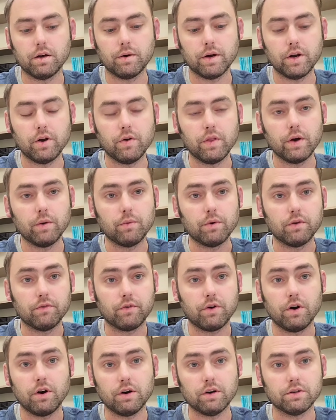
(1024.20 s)
I know that would
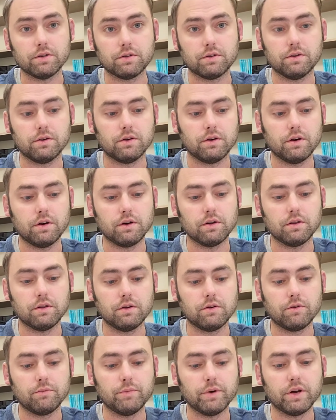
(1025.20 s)
have caused a
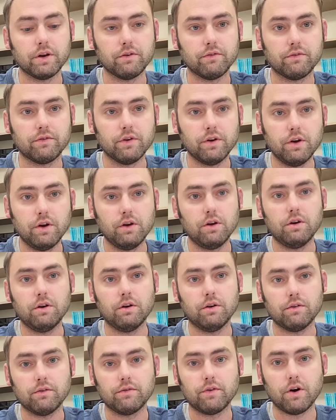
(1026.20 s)
little bit of
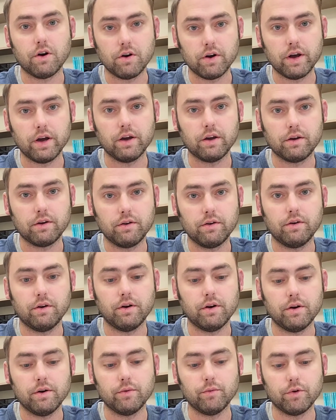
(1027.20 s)
heartache.
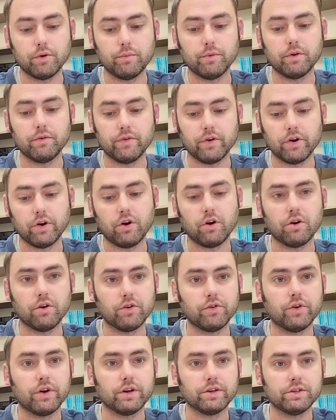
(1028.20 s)
It would have been a very
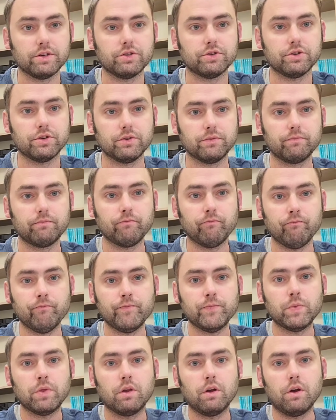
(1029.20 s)
hard transition,
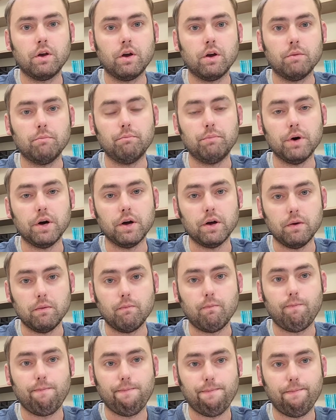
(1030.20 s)

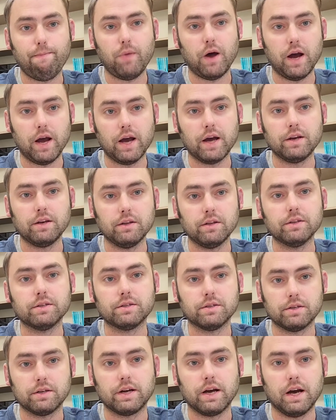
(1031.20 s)
but I had to
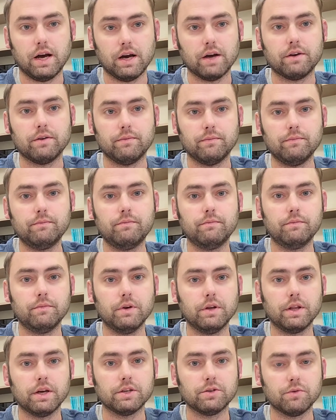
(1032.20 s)
listen to God.
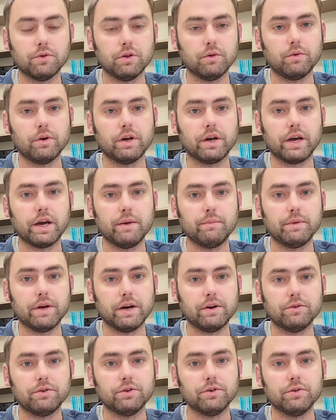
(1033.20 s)
And that's really what it came
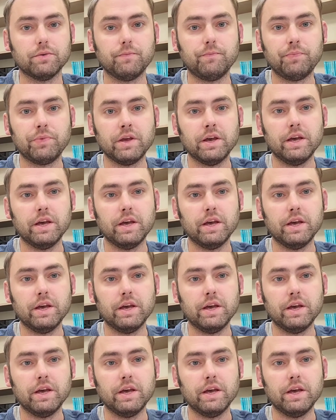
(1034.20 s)
down to.